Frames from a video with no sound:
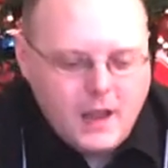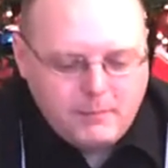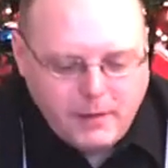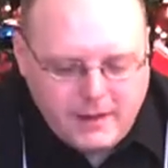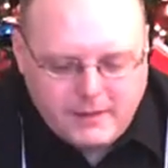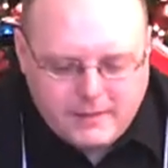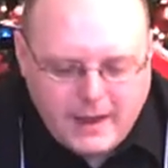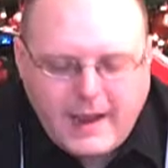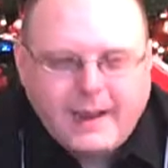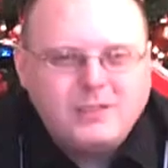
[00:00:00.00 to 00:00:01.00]
but
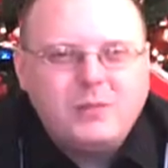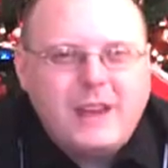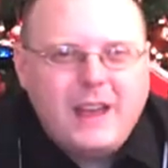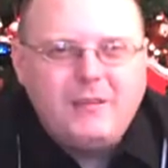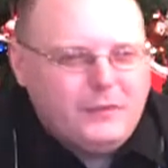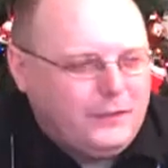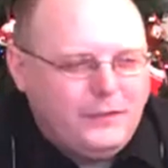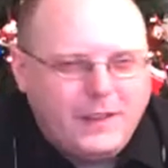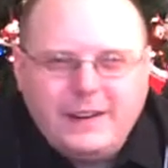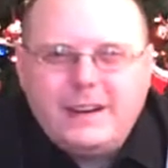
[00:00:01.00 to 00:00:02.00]
I also get,
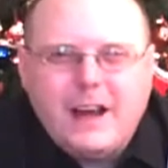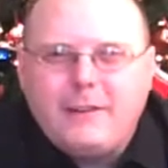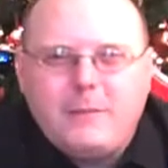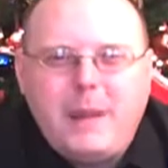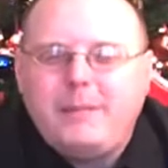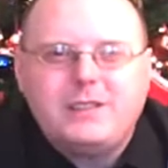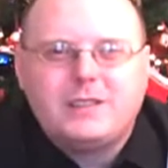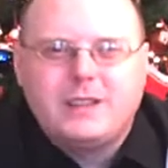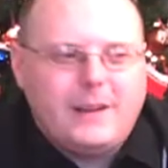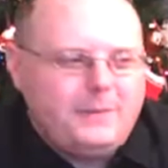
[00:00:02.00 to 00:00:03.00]
funny enough, and maybe it's
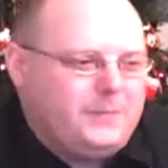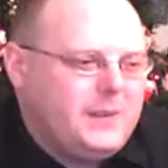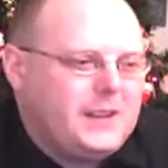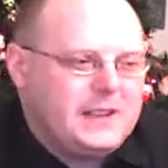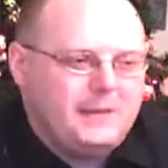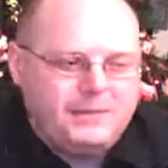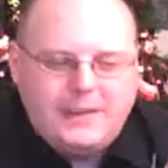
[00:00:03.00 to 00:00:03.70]
just because I